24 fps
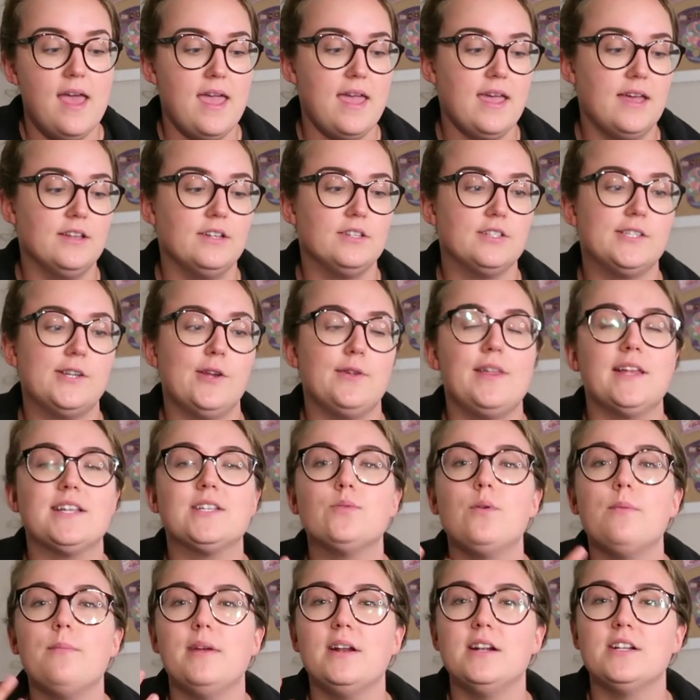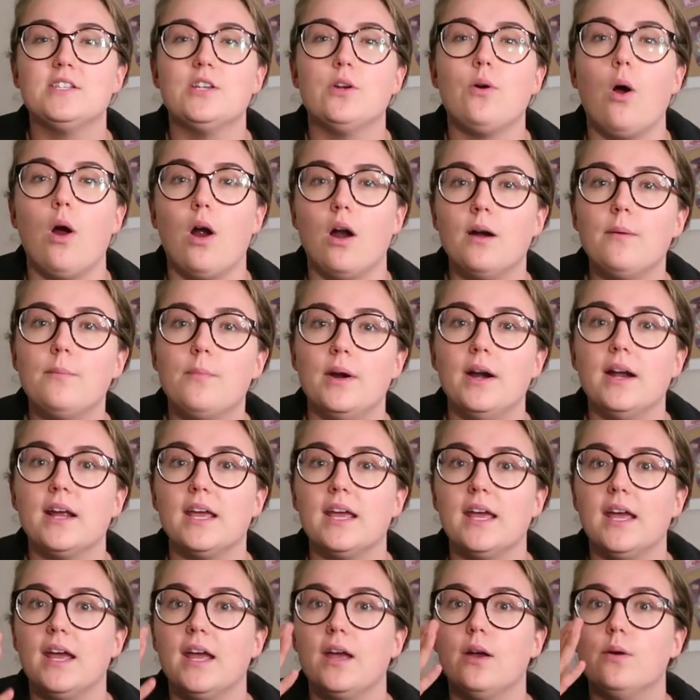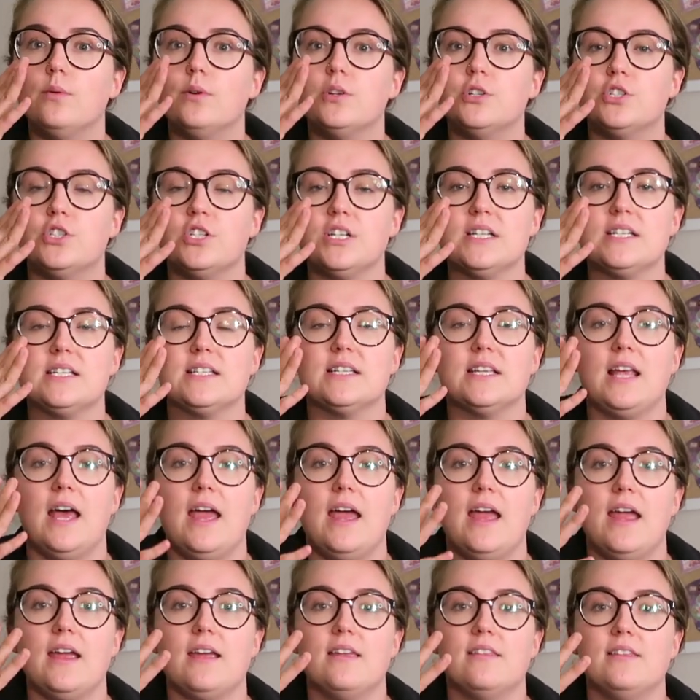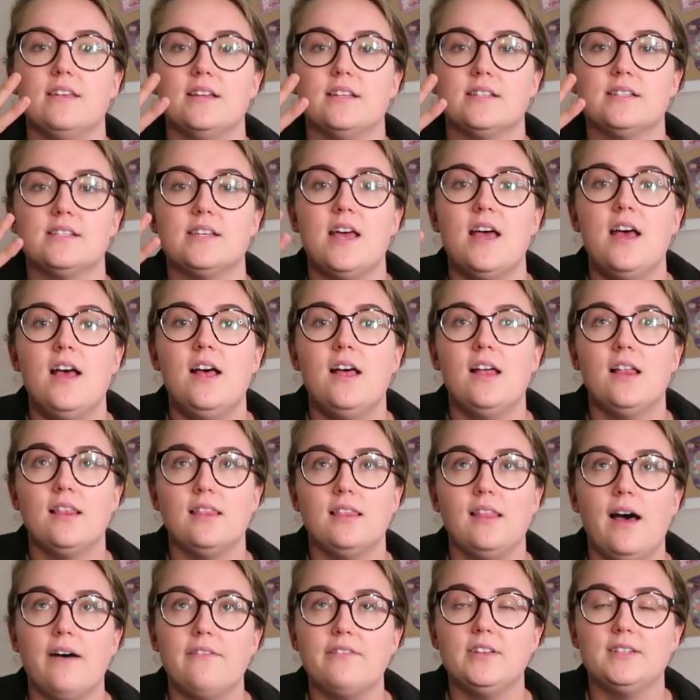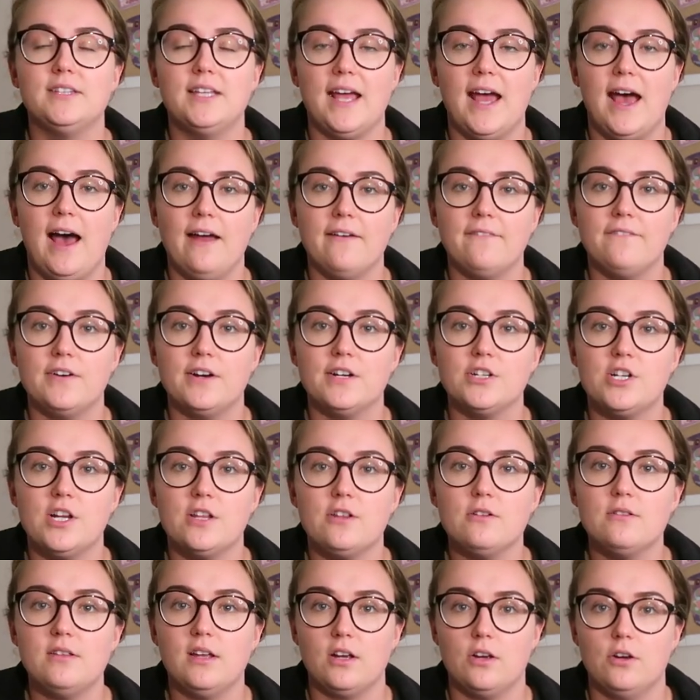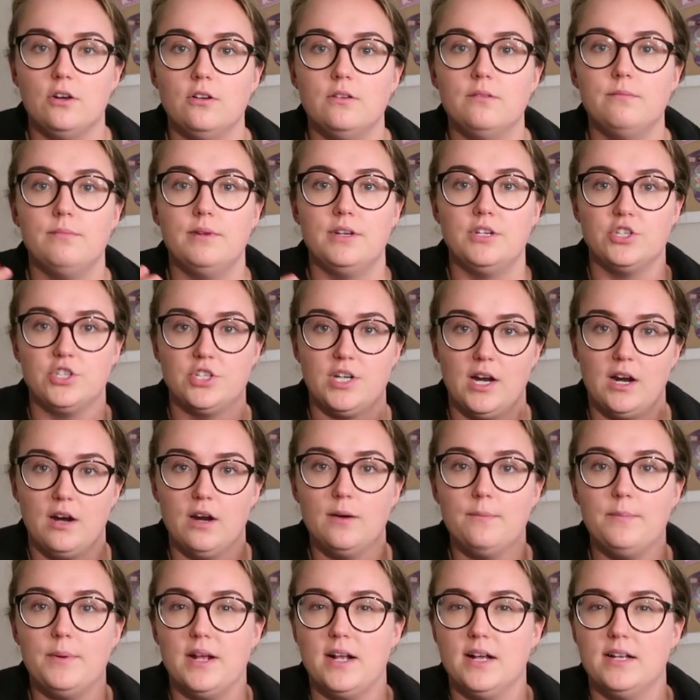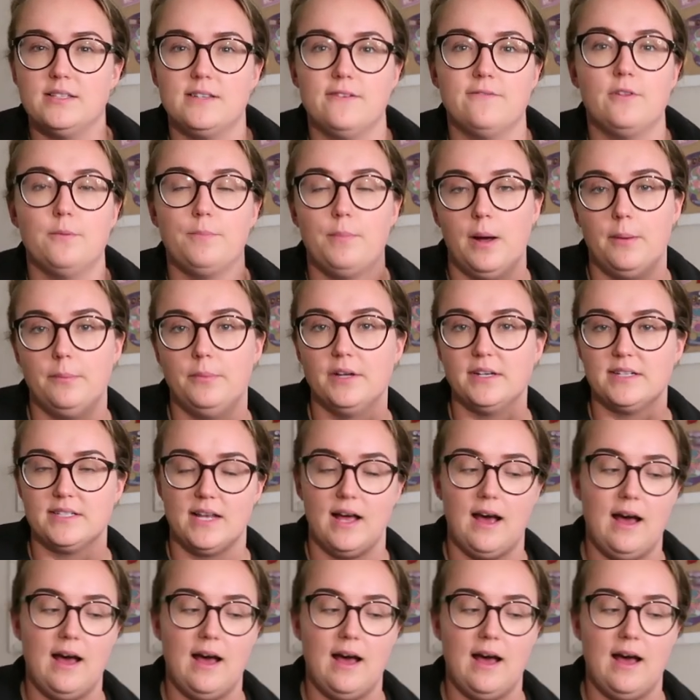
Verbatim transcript: And so that's what made it so heartbreaking, was just like this love that they had for each other that couldn't be shared because of the public's